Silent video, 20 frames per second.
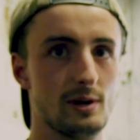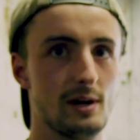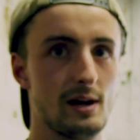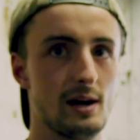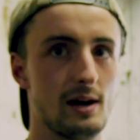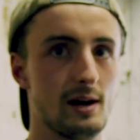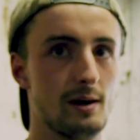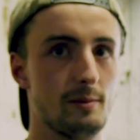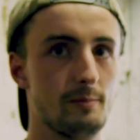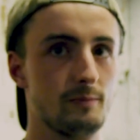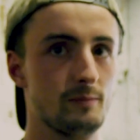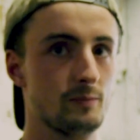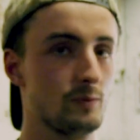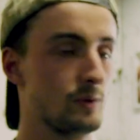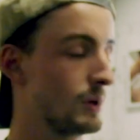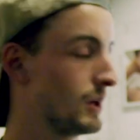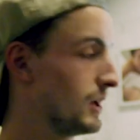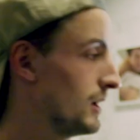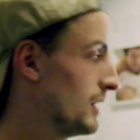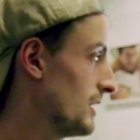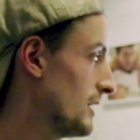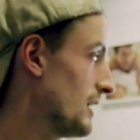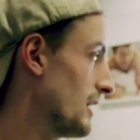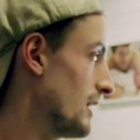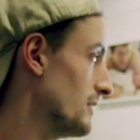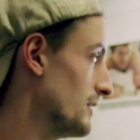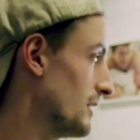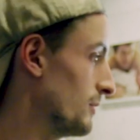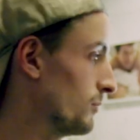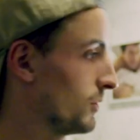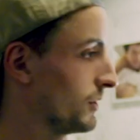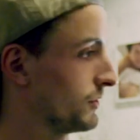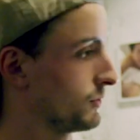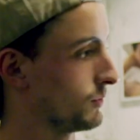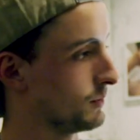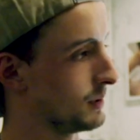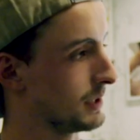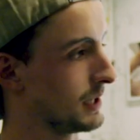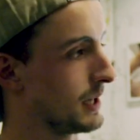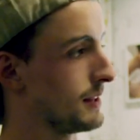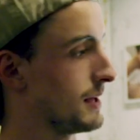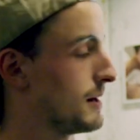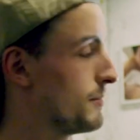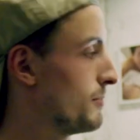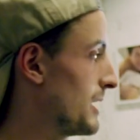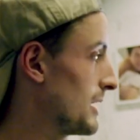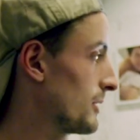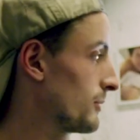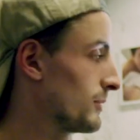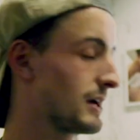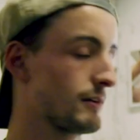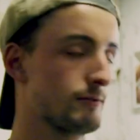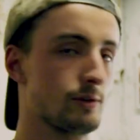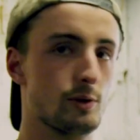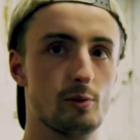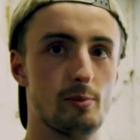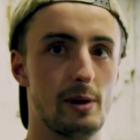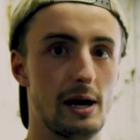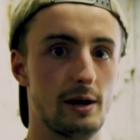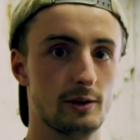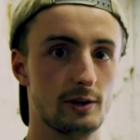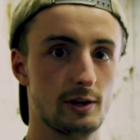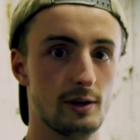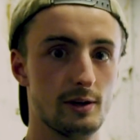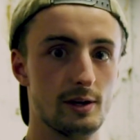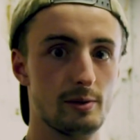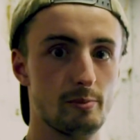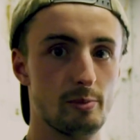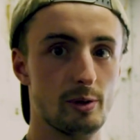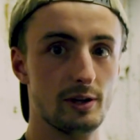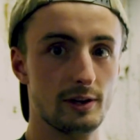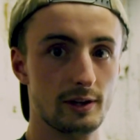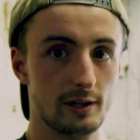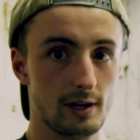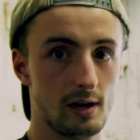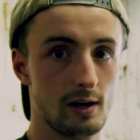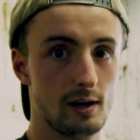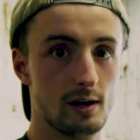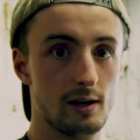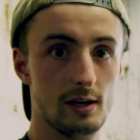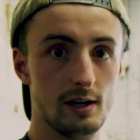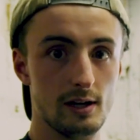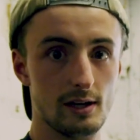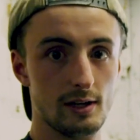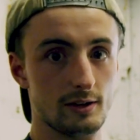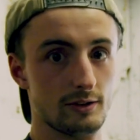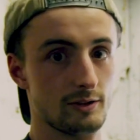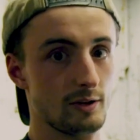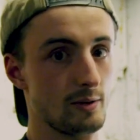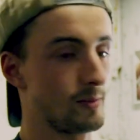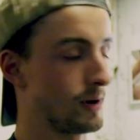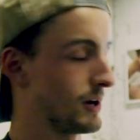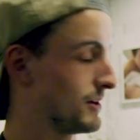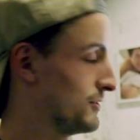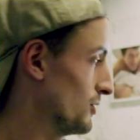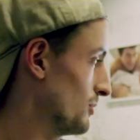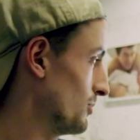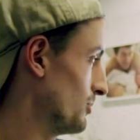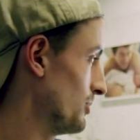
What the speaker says: And then once we get that back, we have it all powder coated and put in the car. So my job